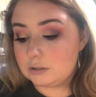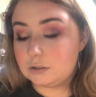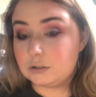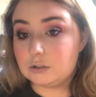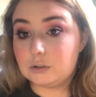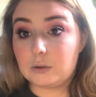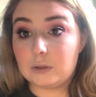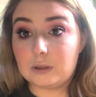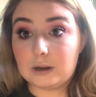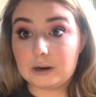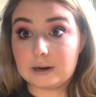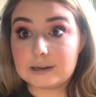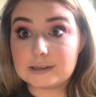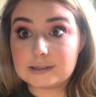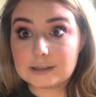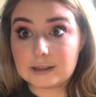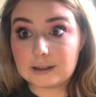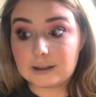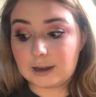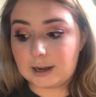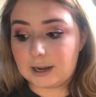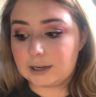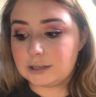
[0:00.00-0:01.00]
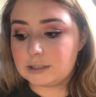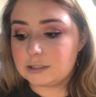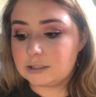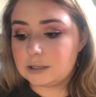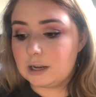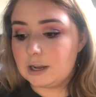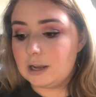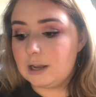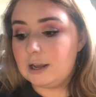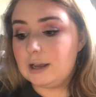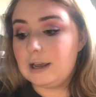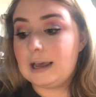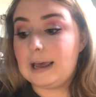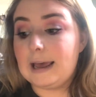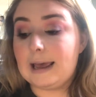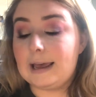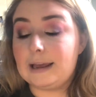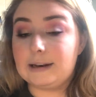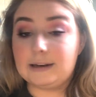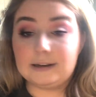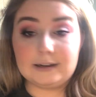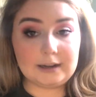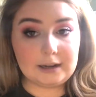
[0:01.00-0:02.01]
So there's that.
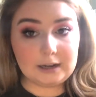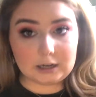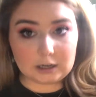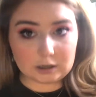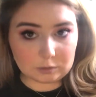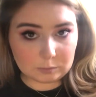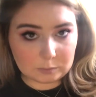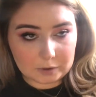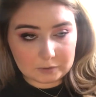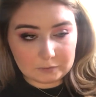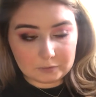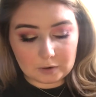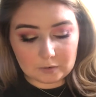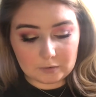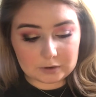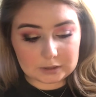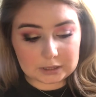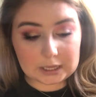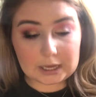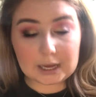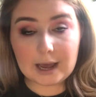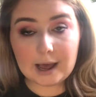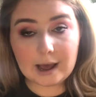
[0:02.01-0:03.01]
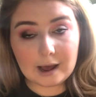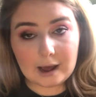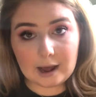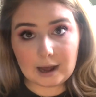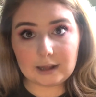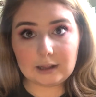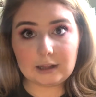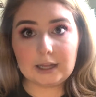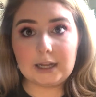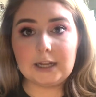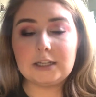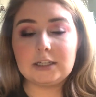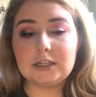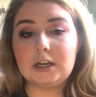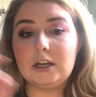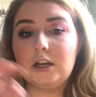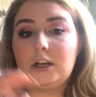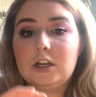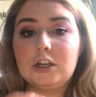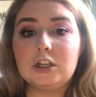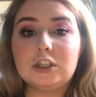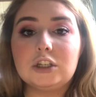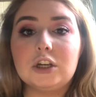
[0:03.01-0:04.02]
And now, my favorite thing, highlights.
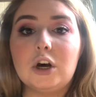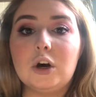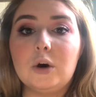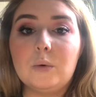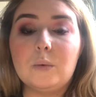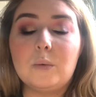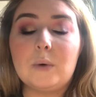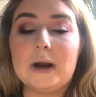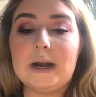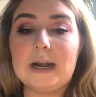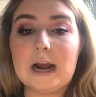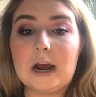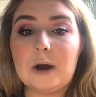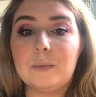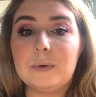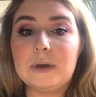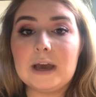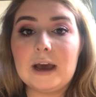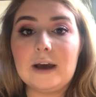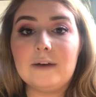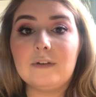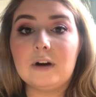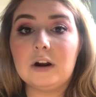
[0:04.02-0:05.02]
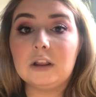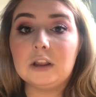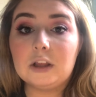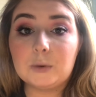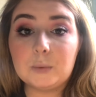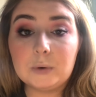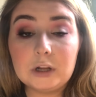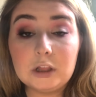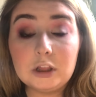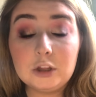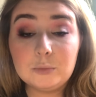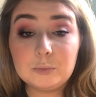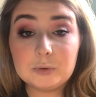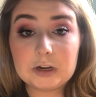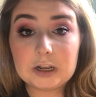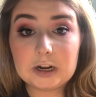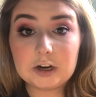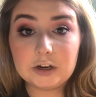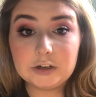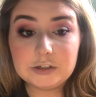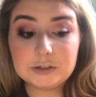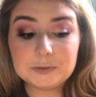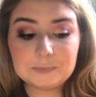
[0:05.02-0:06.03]
So right now we have our liquid
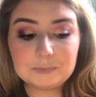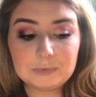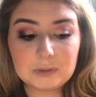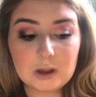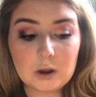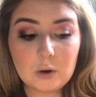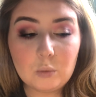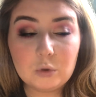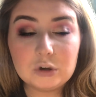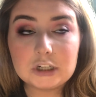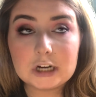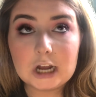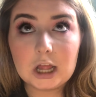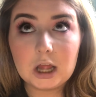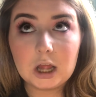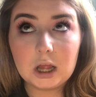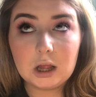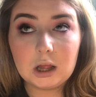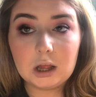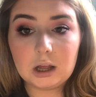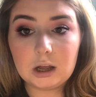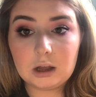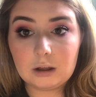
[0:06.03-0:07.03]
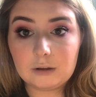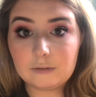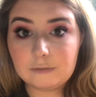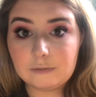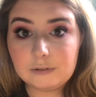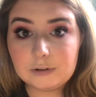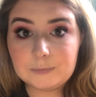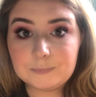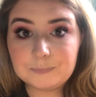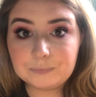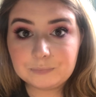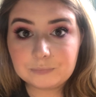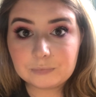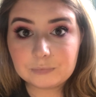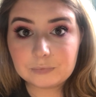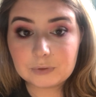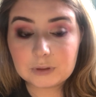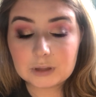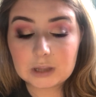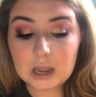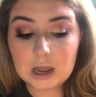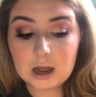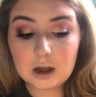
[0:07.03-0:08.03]
illuminators, which I love,
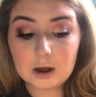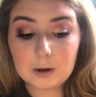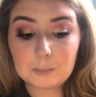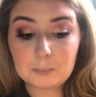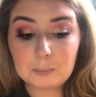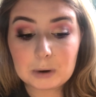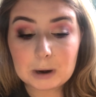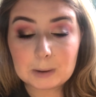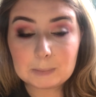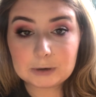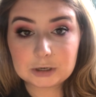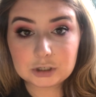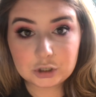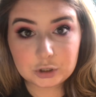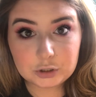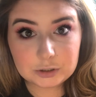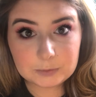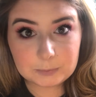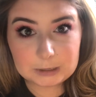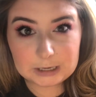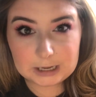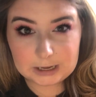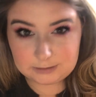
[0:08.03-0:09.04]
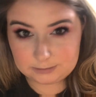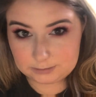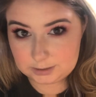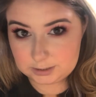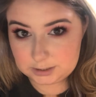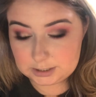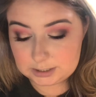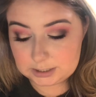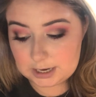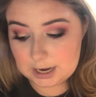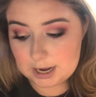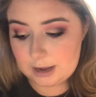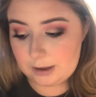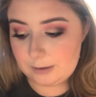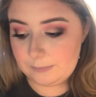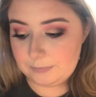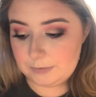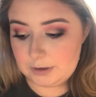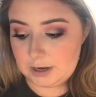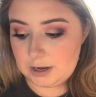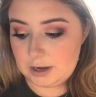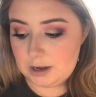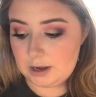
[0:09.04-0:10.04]
but I'm going to show you something else today.
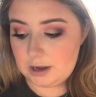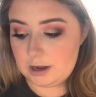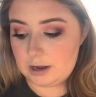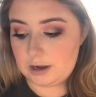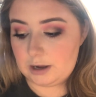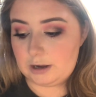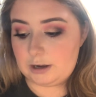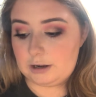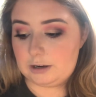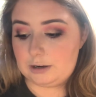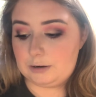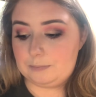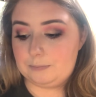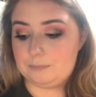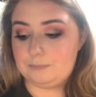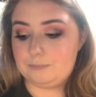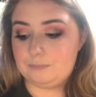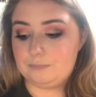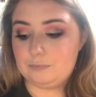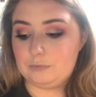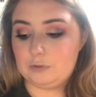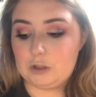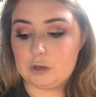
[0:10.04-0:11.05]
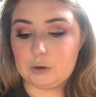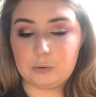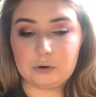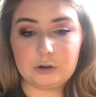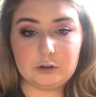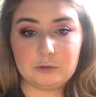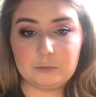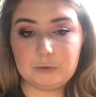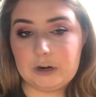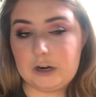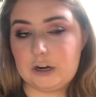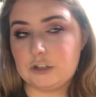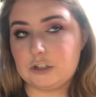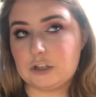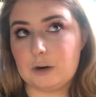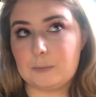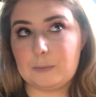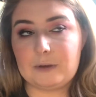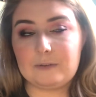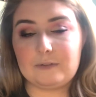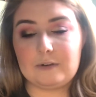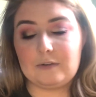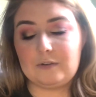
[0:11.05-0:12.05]
Liquid illuminators are
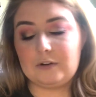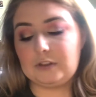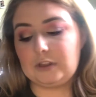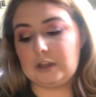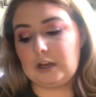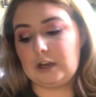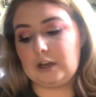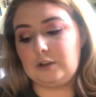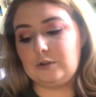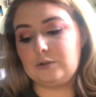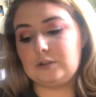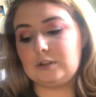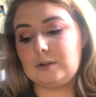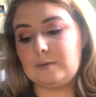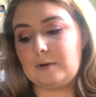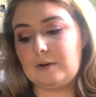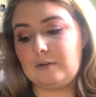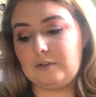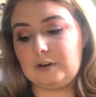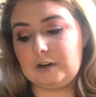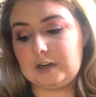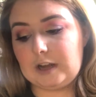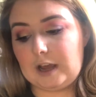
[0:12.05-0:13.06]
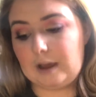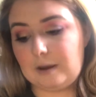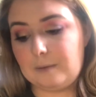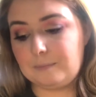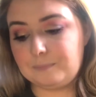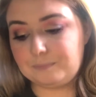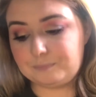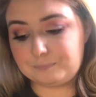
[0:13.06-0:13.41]
my favorite thing. I use them every day.